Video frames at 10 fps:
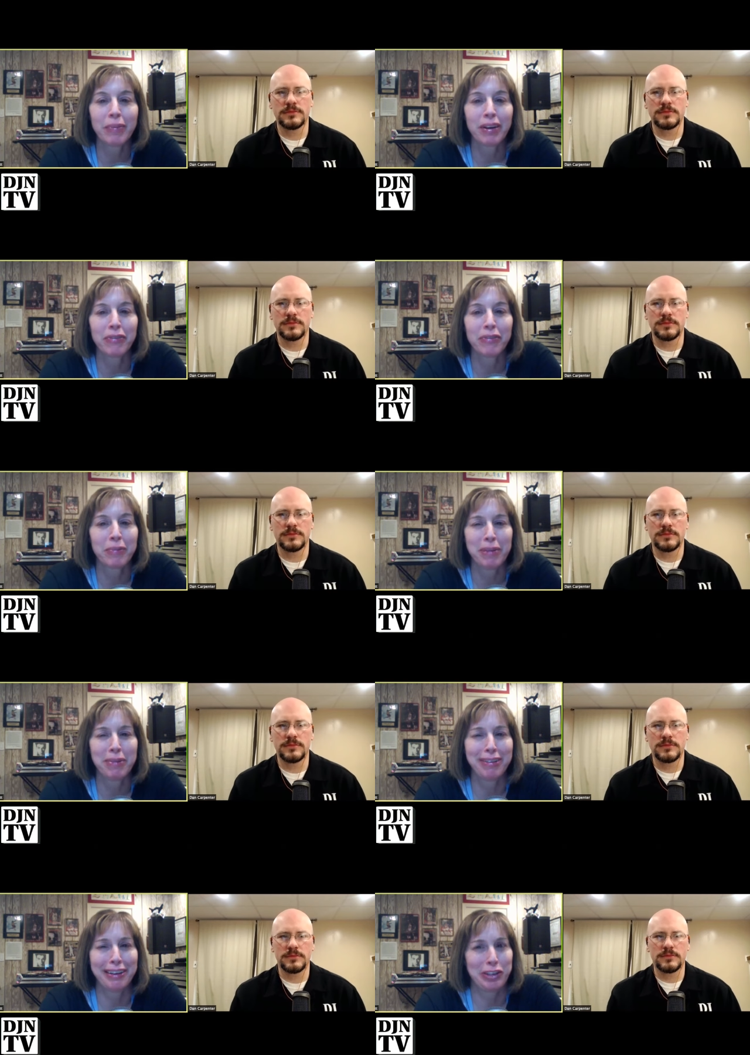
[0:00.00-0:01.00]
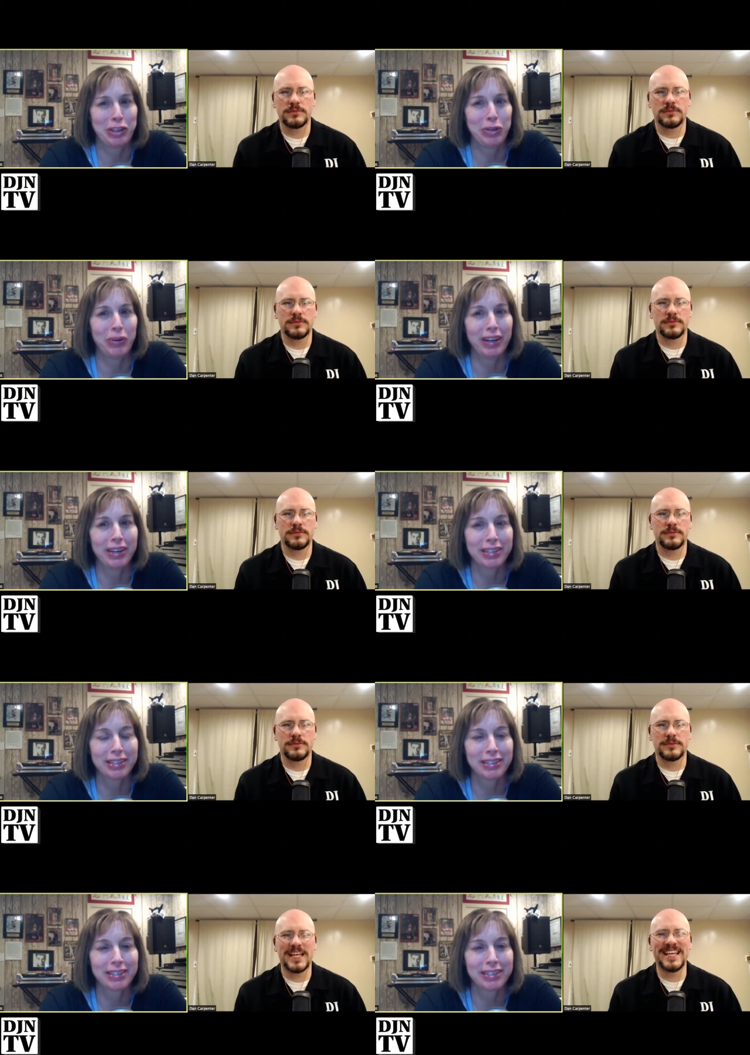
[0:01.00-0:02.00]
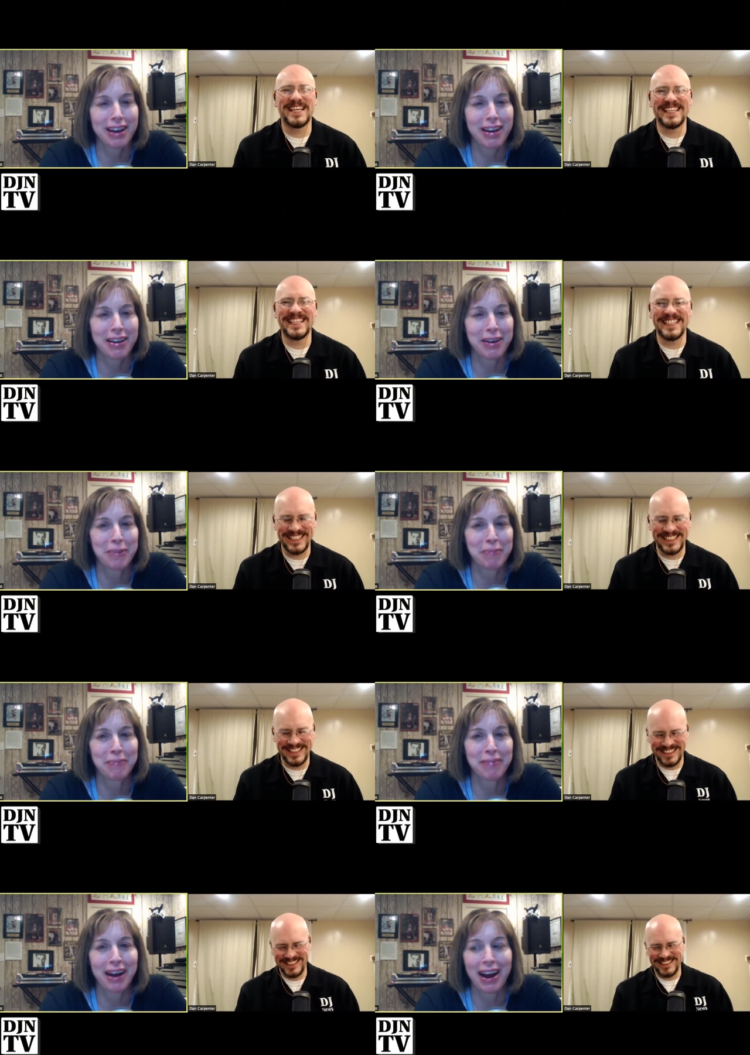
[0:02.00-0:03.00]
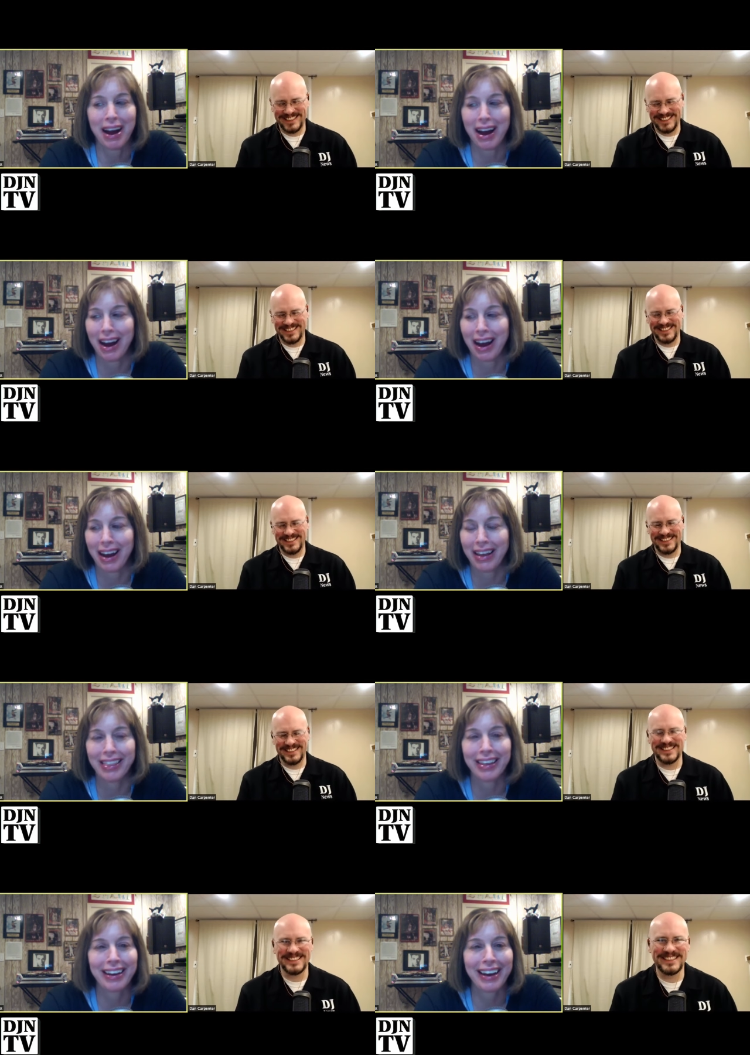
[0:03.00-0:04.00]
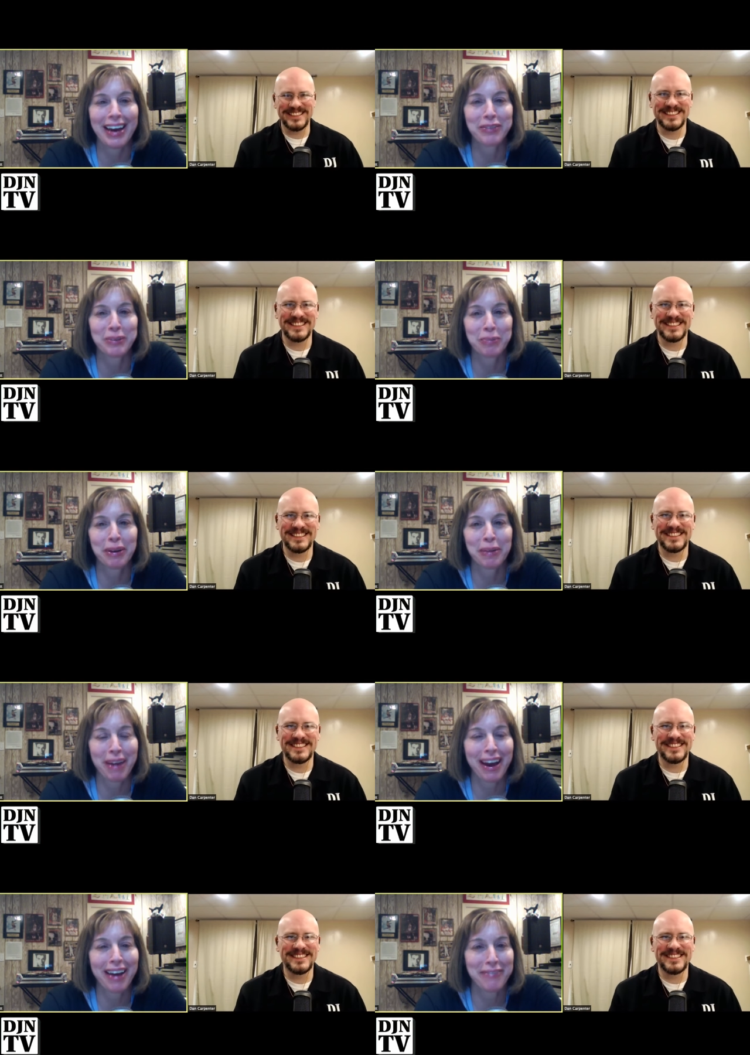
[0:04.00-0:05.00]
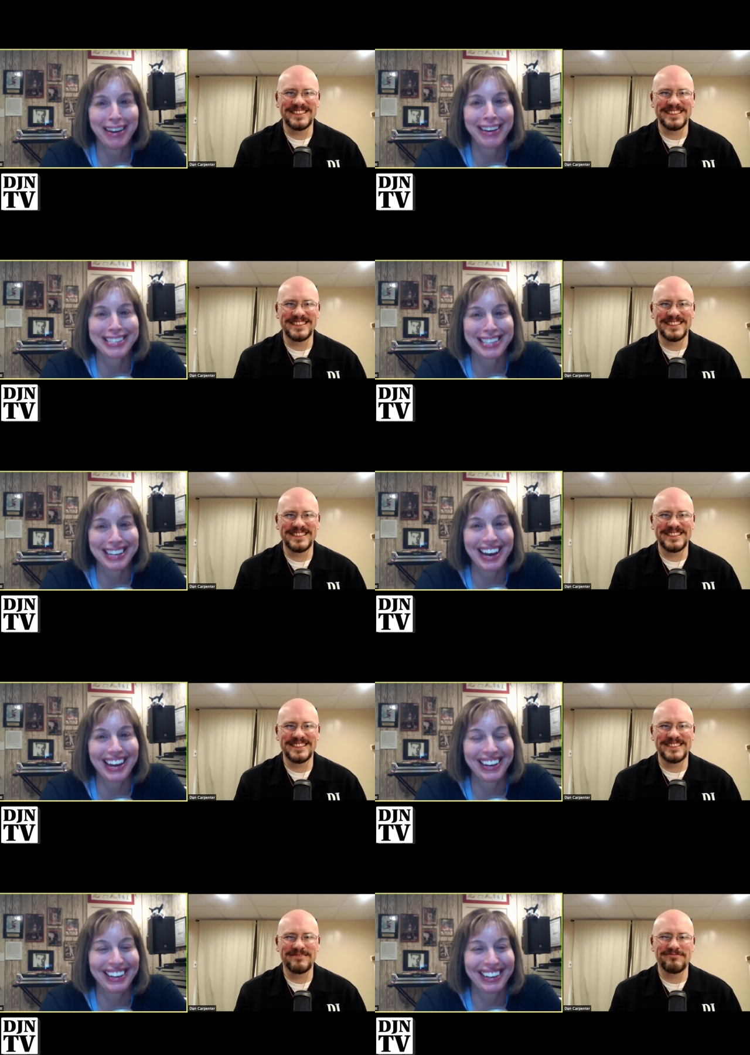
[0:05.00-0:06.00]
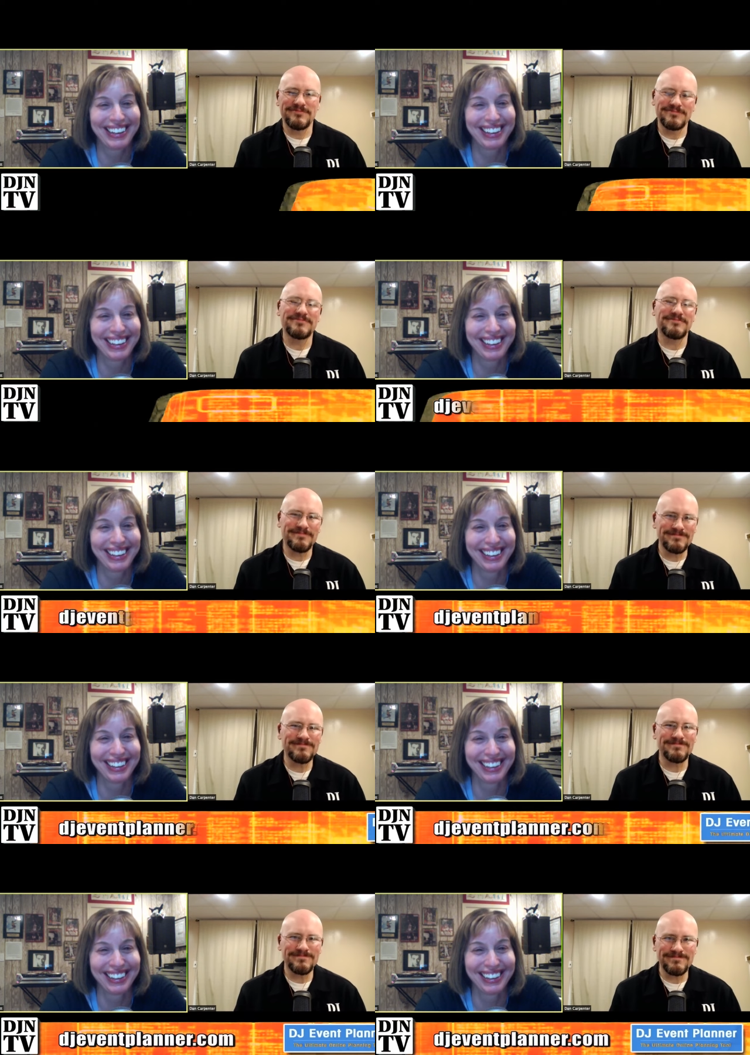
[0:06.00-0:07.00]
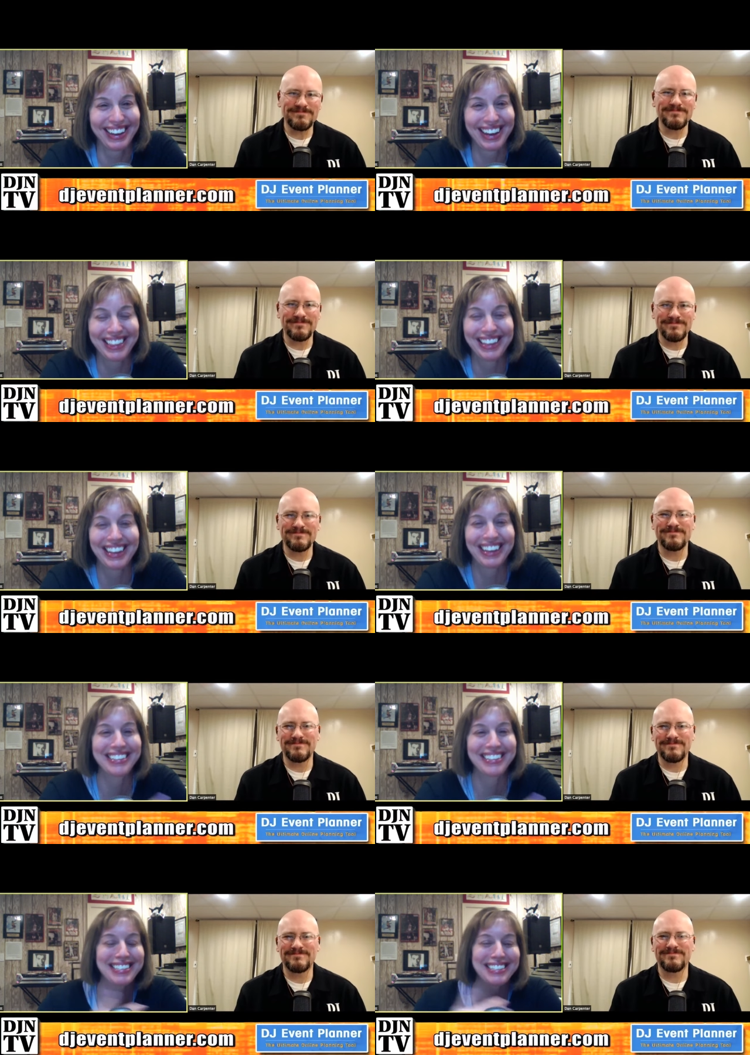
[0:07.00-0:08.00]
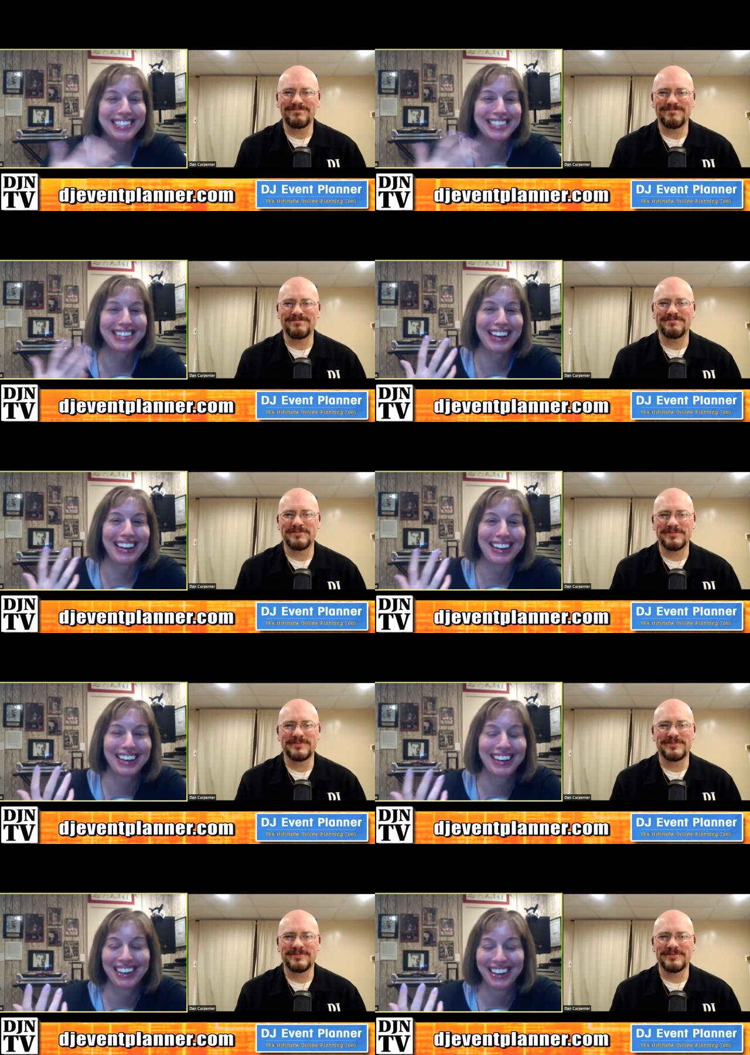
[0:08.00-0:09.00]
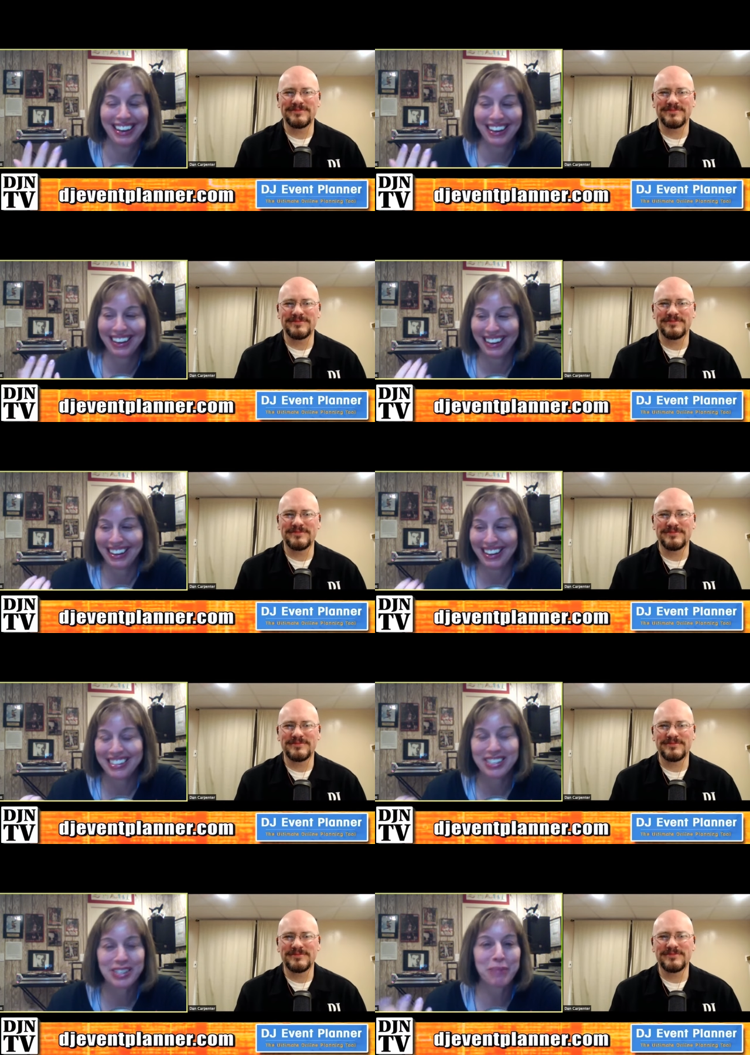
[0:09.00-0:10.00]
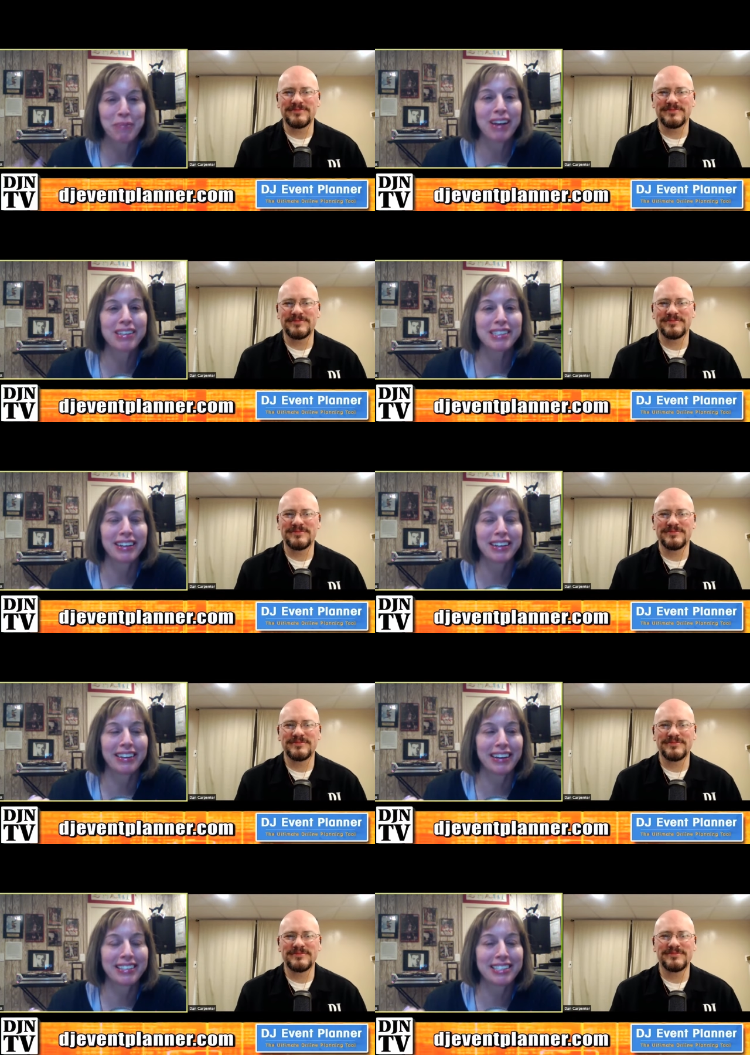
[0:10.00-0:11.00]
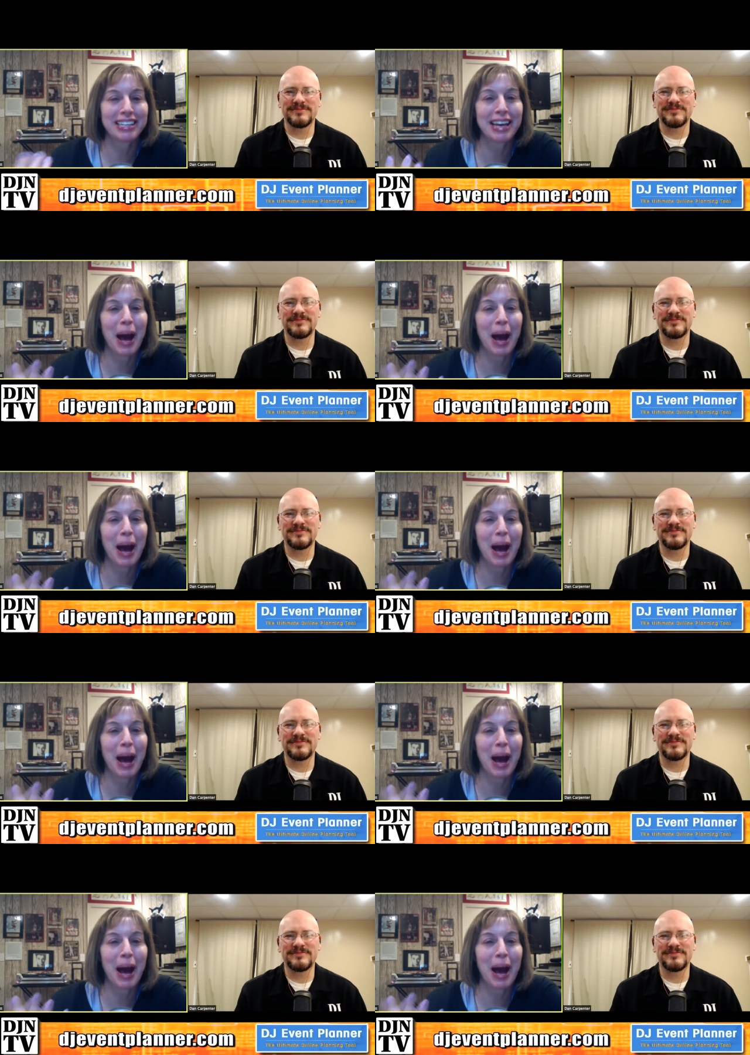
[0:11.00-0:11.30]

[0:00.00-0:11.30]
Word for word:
Speaker 1: it for maybe like two weeks, um, I think I have to bring back Vegas again. I think it's just like, it's just a must to see how